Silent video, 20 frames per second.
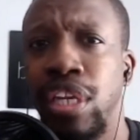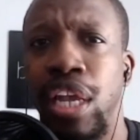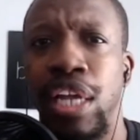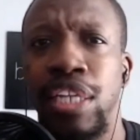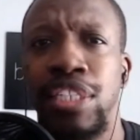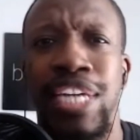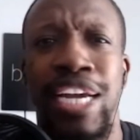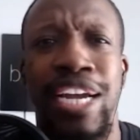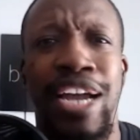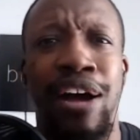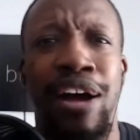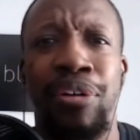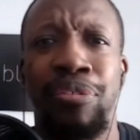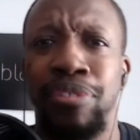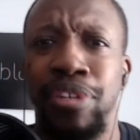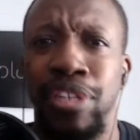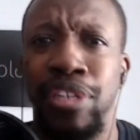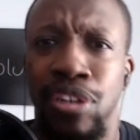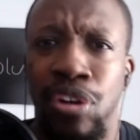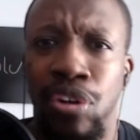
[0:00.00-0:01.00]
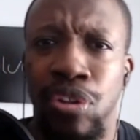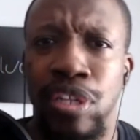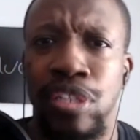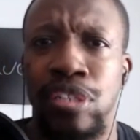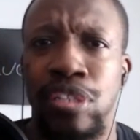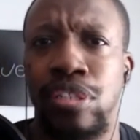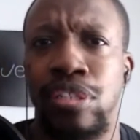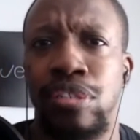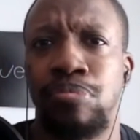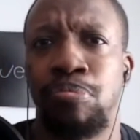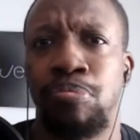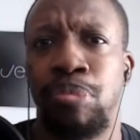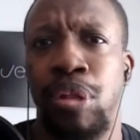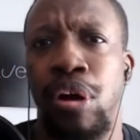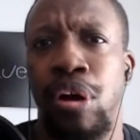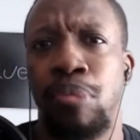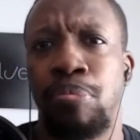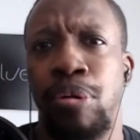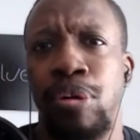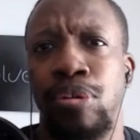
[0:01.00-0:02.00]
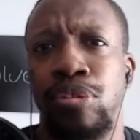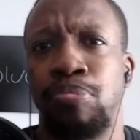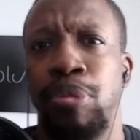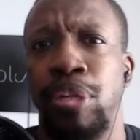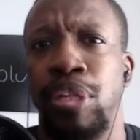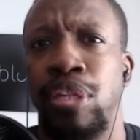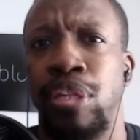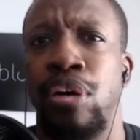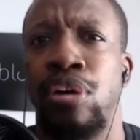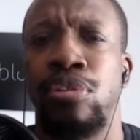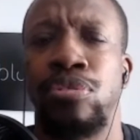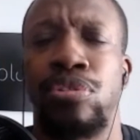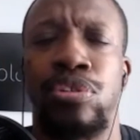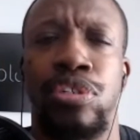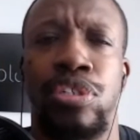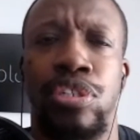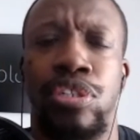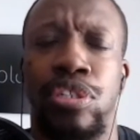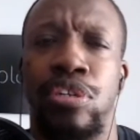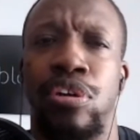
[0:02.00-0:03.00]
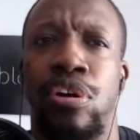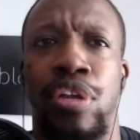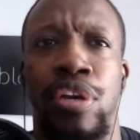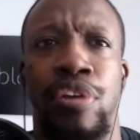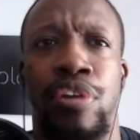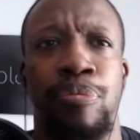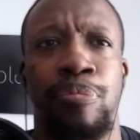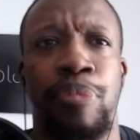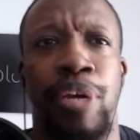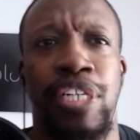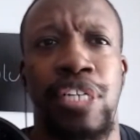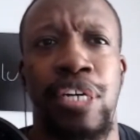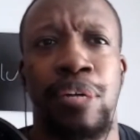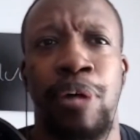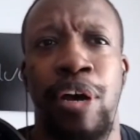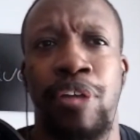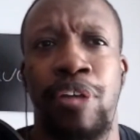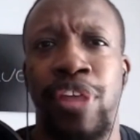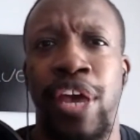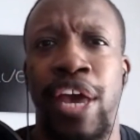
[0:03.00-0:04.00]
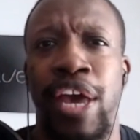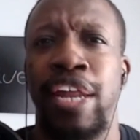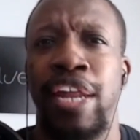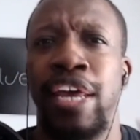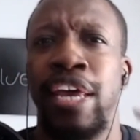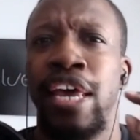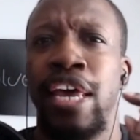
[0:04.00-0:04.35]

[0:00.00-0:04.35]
check out, this blog post below so you can see all the information about that.